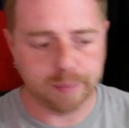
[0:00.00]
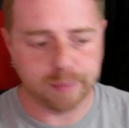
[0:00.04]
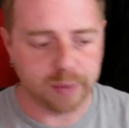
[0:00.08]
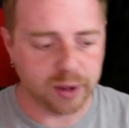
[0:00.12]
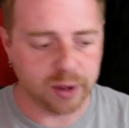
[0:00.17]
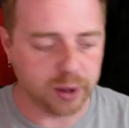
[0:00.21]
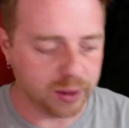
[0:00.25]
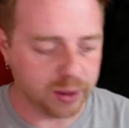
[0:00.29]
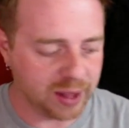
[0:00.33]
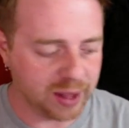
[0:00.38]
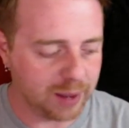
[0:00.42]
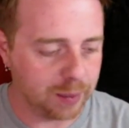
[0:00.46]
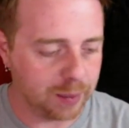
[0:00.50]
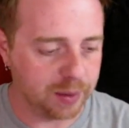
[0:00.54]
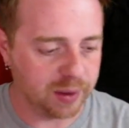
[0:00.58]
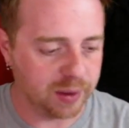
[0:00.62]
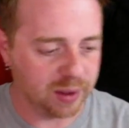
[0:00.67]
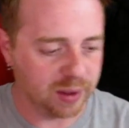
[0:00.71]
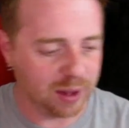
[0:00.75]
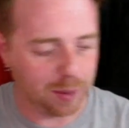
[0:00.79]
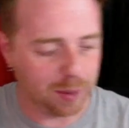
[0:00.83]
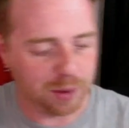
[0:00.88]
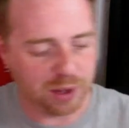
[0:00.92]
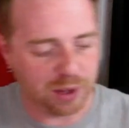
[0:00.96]
So that
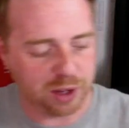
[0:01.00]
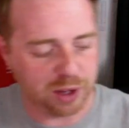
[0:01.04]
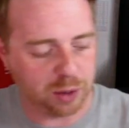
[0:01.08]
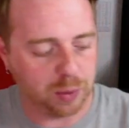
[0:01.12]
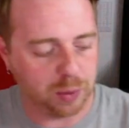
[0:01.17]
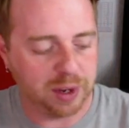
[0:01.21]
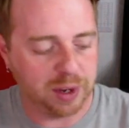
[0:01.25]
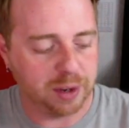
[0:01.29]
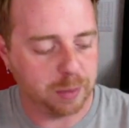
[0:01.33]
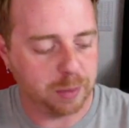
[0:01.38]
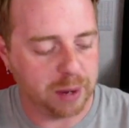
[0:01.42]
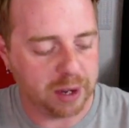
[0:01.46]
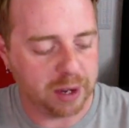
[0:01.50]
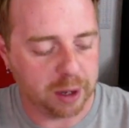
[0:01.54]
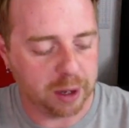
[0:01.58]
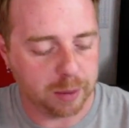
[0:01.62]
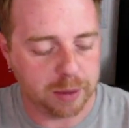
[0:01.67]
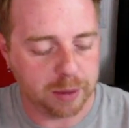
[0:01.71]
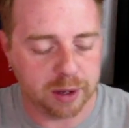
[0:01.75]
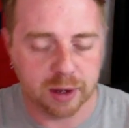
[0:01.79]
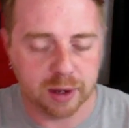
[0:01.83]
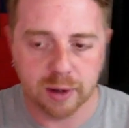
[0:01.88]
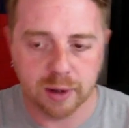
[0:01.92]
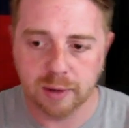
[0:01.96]
was this week's pickups.